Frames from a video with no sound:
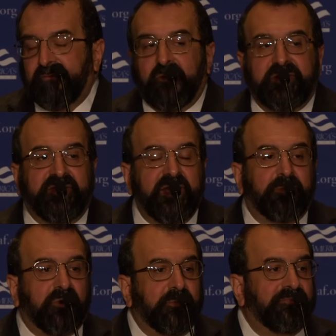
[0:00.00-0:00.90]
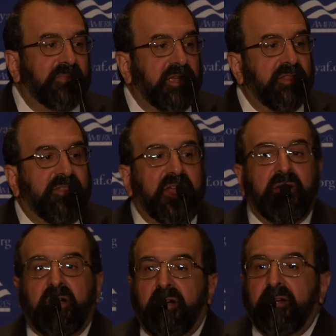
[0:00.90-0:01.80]
For example,
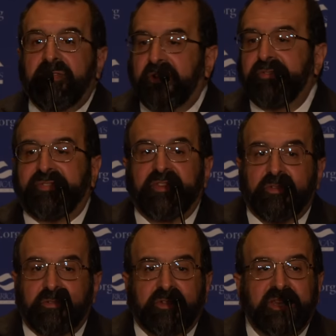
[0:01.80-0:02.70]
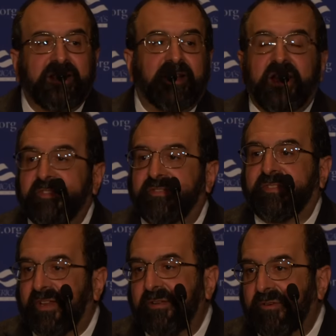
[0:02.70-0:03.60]
there, are, there is still legalized
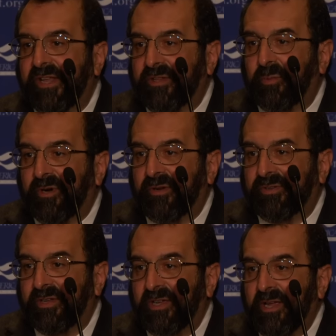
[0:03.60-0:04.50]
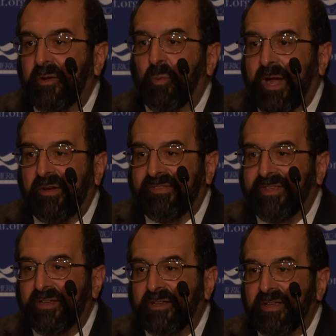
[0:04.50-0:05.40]
slavery in the world. Where
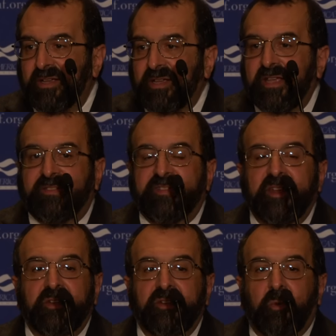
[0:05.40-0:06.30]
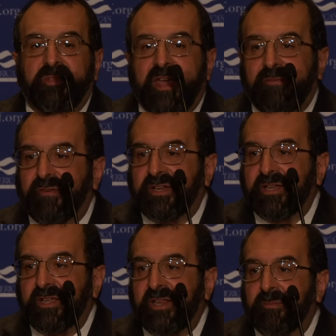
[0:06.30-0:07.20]
is it? It's in North
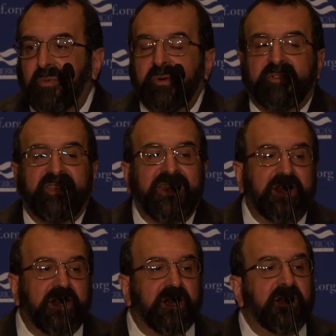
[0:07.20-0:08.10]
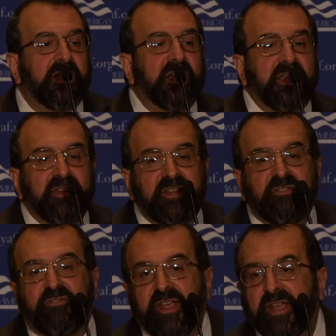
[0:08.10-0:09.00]
Africa, in Mauritania, in
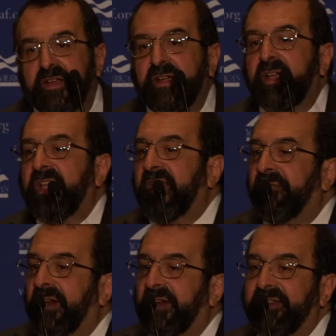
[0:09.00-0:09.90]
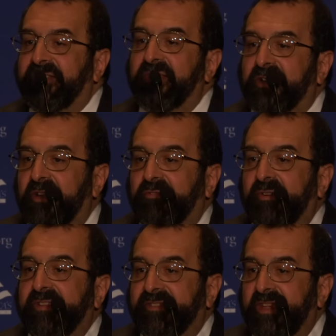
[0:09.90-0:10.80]
Niger, in various other
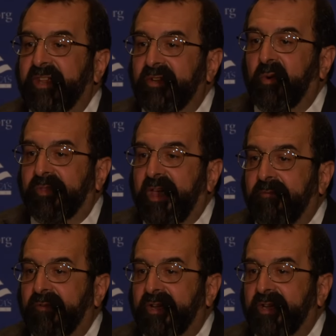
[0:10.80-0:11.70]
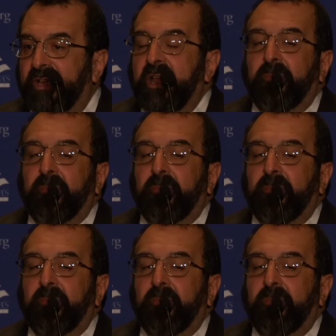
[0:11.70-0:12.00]
countries in North Africa,